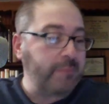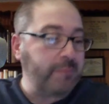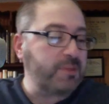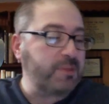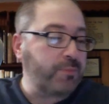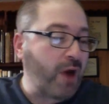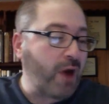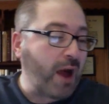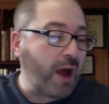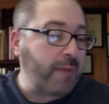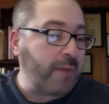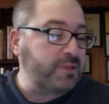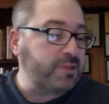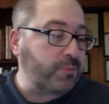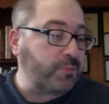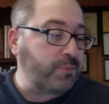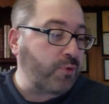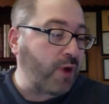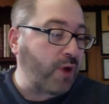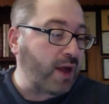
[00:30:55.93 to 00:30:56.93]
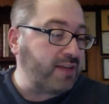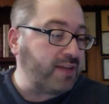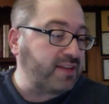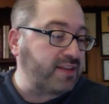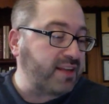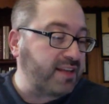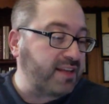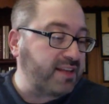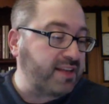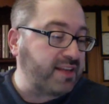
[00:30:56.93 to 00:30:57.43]
surprised
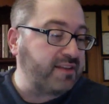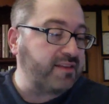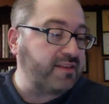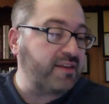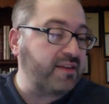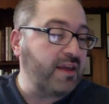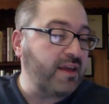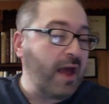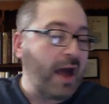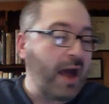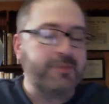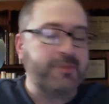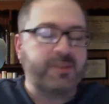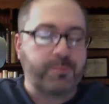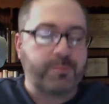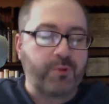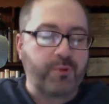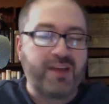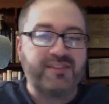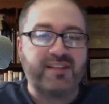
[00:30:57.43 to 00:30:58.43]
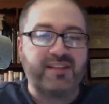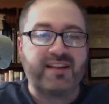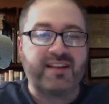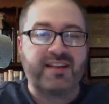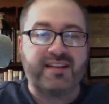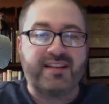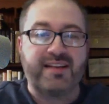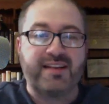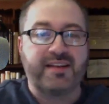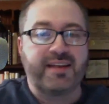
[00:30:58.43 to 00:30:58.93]
that he didn't. I'm surprised that
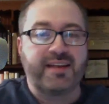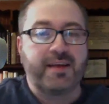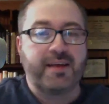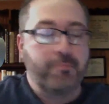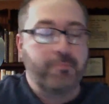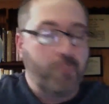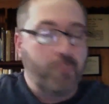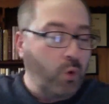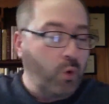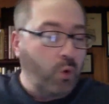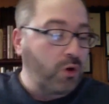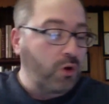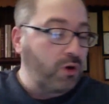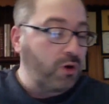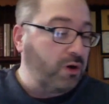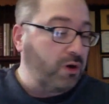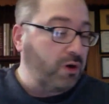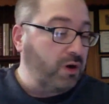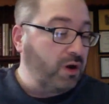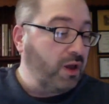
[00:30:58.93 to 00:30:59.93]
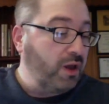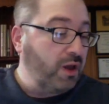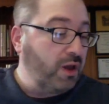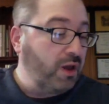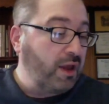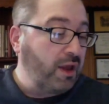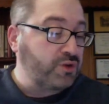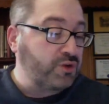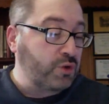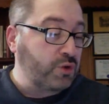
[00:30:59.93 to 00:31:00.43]
he didn't get more
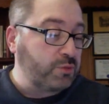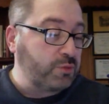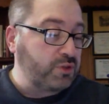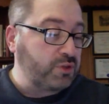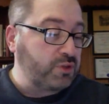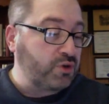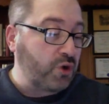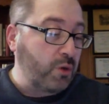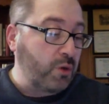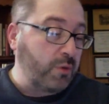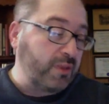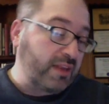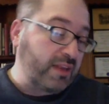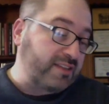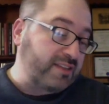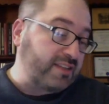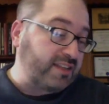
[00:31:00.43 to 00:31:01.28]
in terms of term, unless